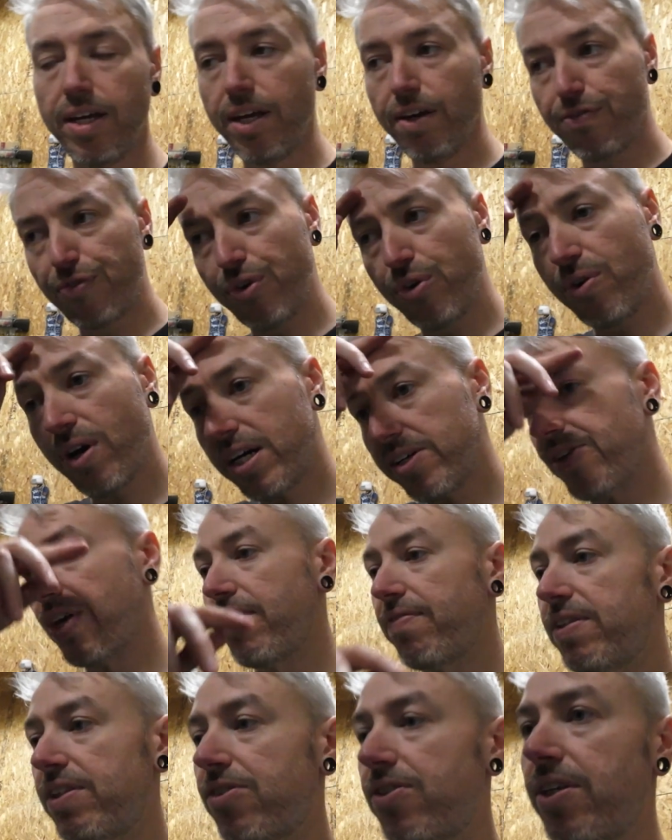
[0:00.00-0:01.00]
if you guys
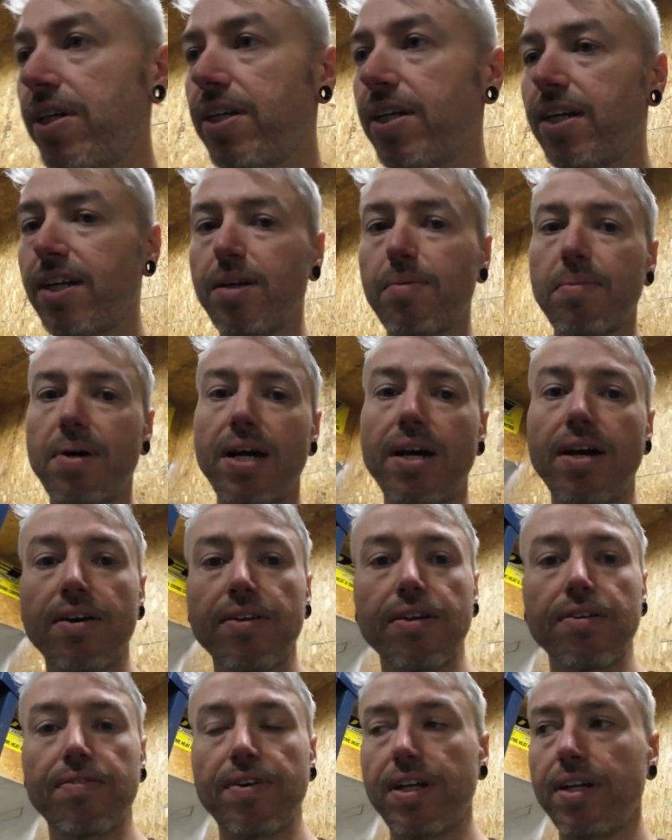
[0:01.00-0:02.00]
haven't seen any of my
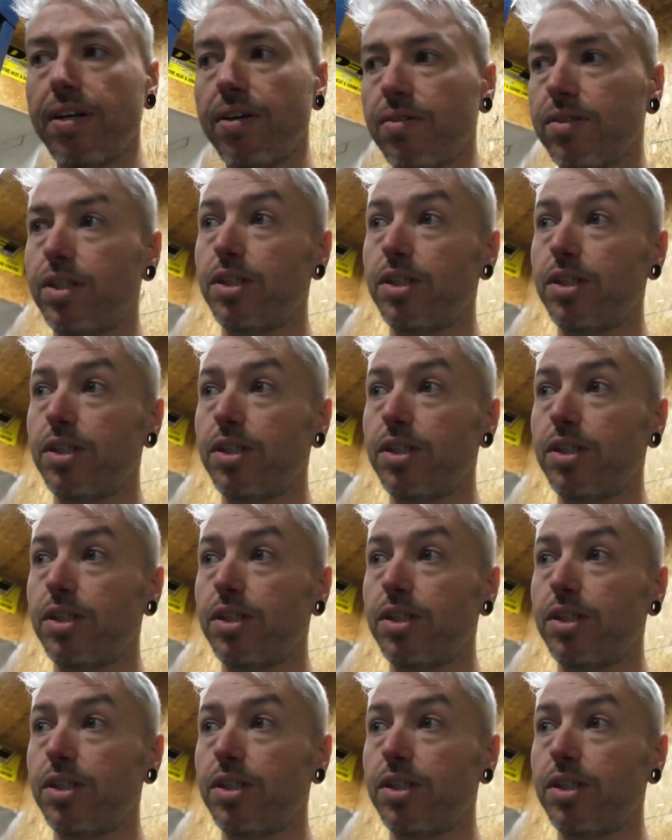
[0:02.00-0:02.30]
other videos,